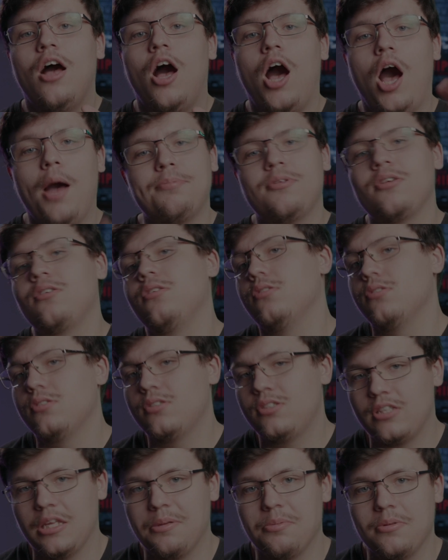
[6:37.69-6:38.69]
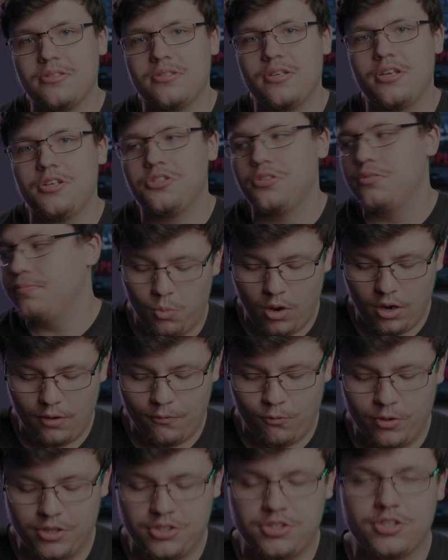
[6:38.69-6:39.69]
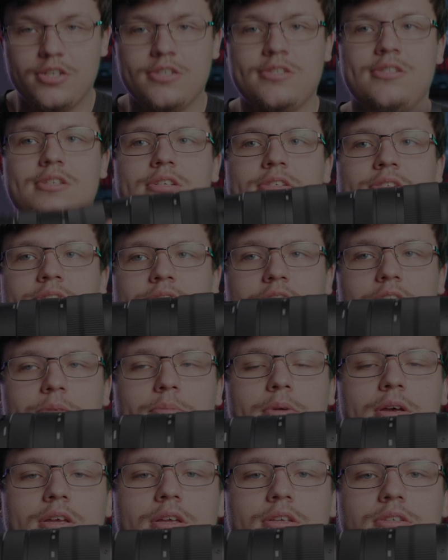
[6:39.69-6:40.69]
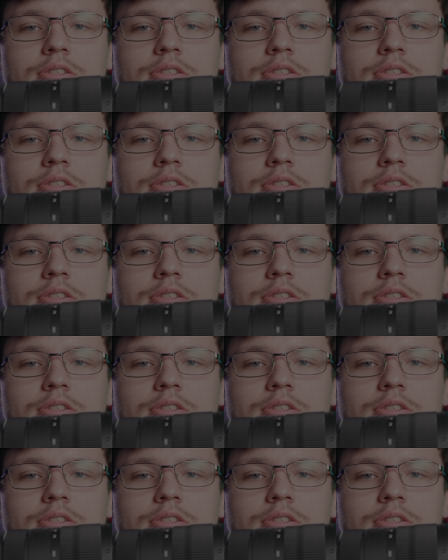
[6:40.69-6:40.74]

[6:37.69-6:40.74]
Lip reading: optical stabilization. One of which is the Sigma